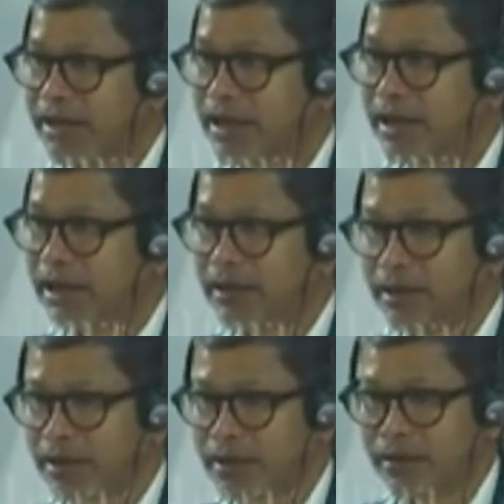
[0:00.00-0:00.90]
the
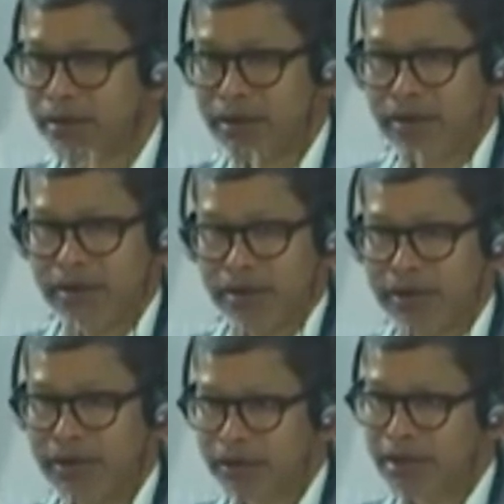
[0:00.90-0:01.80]
arecanut
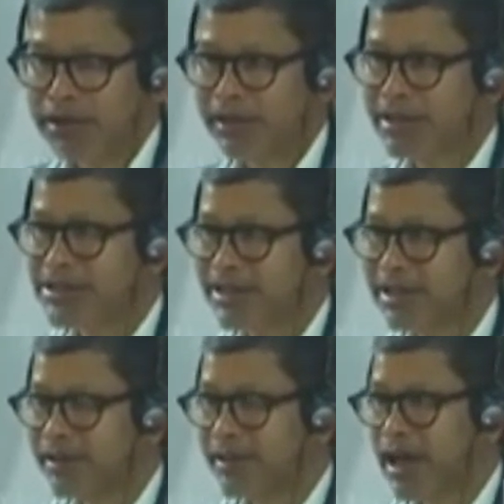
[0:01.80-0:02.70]
not only in the state,
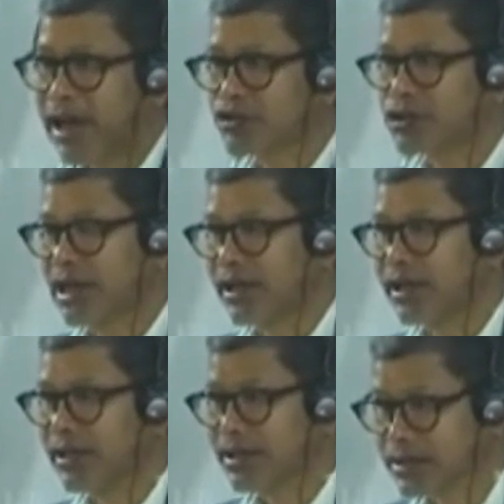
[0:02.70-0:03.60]
outside
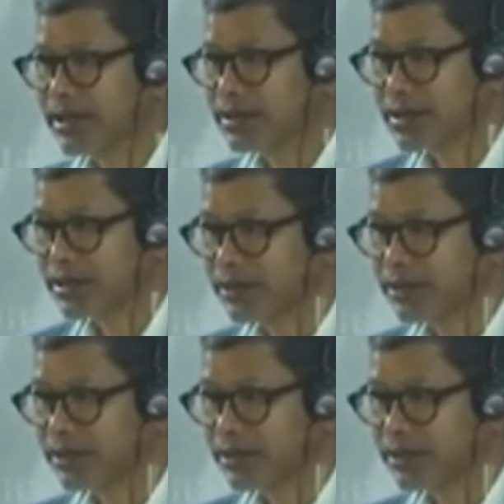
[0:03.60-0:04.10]
the state, sir?